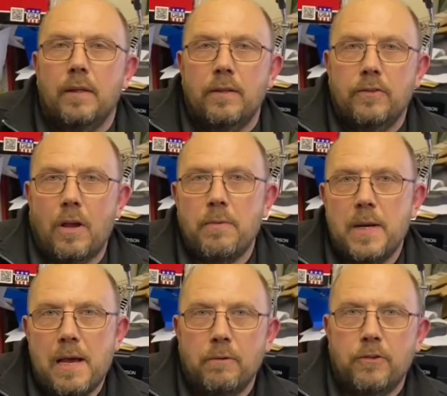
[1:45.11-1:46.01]
So we're
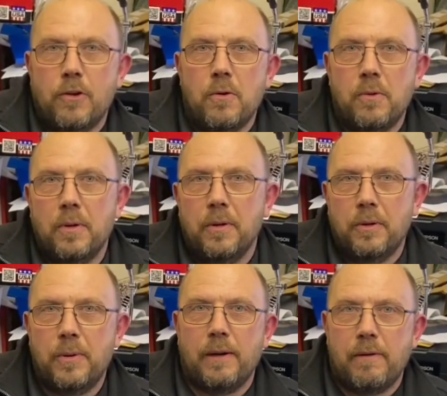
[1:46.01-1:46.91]
now on torque.
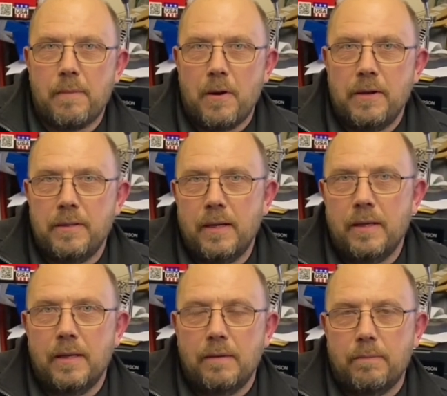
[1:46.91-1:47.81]
Quick reminder,